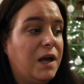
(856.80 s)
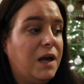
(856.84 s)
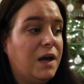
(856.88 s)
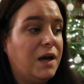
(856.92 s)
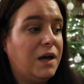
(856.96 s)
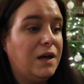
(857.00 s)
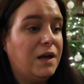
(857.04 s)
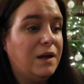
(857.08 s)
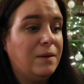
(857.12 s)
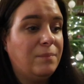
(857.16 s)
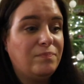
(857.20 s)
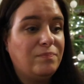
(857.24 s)

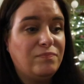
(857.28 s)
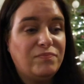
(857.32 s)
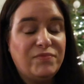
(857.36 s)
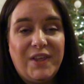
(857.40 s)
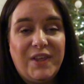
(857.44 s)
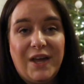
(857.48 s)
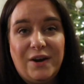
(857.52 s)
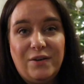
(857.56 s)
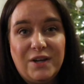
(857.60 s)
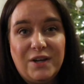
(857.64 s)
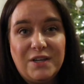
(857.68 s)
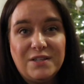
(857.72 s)
um,
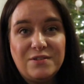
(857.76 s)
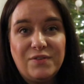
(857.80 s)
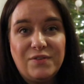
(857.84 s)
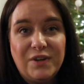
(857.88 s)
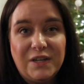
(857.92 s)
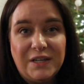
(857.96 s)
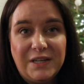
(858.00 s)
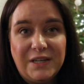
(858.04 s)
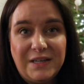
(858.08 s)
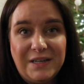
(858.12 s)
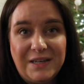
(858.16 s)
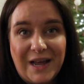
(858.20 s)
there is
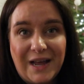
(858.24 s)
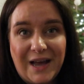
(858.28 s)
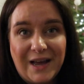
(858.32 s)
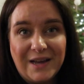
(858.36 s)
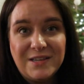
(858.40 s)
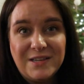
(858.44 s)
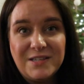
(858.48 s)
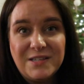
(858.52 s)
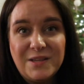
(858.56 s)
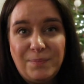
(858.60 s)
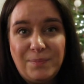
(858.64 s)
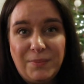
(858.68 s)
really
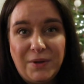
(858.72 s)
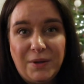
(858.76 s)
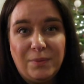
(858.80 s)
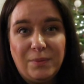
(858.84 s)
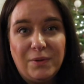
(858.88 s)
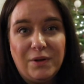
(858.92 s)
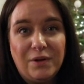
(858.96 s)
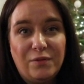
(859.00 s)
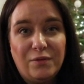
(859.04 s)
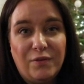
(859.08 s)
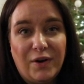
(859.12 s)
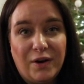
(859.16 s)
nice
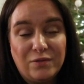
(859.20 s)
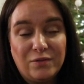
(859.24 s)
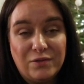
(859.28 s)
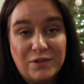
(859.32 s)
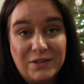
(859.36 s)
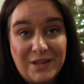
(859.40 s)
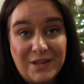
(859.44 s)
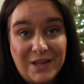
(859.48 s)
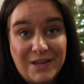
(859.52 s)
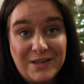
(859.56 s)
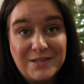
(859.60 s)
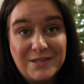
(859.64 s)
people around
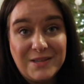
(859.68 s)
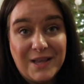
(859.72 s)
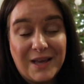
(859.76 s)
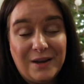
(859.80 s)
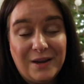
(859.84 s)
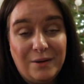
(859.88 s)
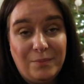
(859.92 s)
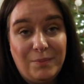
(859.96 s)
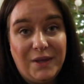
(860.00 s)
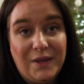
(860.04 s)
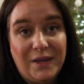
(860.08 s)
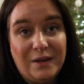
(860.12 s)
this
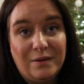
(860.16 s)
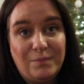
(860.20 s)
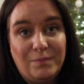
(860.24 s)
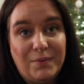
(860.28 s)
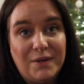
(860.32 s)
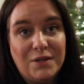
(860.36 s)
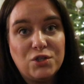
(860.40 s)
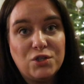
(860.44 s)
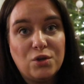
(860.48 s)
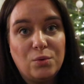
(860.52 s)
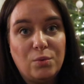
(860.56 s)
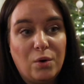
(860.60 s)

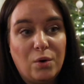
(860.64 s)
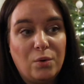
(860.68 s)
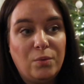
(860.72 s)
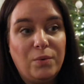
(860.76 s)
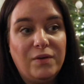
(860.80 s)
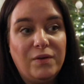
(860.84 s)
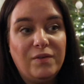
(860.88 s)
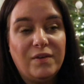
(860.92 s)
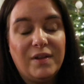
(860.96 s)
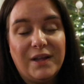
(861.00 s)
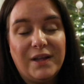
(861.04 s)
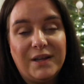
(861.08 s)
Airbnb so what
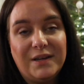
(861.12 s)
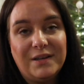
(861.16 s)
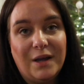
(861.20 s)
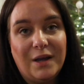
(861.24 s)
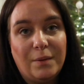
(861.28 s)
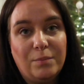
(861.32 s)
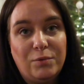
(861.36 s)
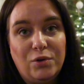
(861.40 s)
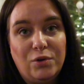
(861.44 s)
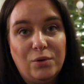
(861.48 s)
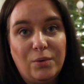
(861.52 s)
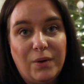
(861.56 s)
we will end
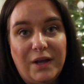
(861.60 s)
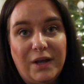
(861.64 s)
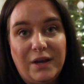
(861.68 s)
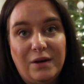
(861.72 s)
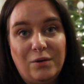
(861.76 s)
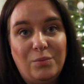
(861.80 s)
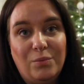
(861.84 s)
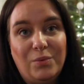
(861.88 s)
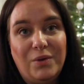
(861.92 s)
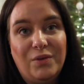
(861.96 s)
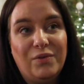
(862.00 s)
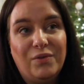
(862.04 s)
up
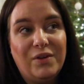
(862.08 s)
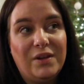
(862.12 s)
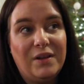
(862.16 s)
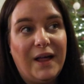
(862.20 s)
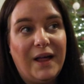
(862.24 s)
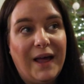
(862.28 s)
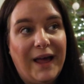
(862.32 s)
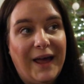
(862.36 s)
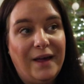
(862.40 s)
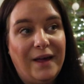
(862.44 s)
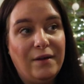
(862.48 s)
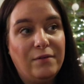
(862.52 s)
doing we will
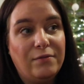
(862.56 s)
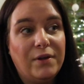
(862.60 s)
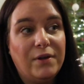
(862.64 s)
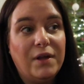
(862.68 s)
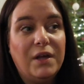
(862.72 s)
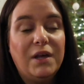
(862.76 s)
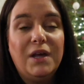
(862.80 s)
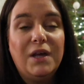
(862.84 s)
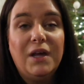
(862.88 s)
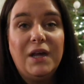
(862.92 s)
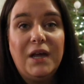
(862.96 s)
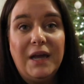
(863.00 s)
have
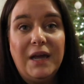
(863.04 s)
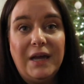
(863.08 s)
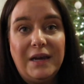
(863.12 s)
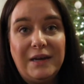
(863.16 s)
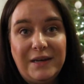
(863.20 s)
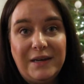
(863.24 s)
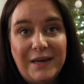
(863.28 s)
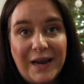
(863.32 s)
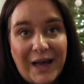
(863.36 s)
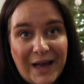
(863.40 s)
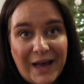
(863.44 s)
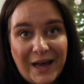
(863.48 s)

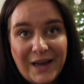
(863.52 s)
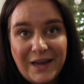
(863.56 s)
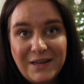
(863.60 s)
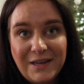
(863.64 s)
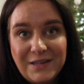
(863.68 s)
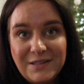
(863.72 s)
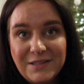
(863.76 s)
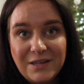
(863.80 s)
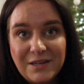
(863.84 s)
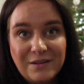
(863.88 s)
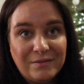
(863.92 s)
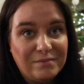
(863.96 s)

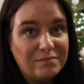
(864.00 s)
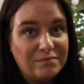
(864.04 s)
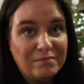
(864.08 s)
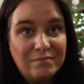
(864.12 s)
night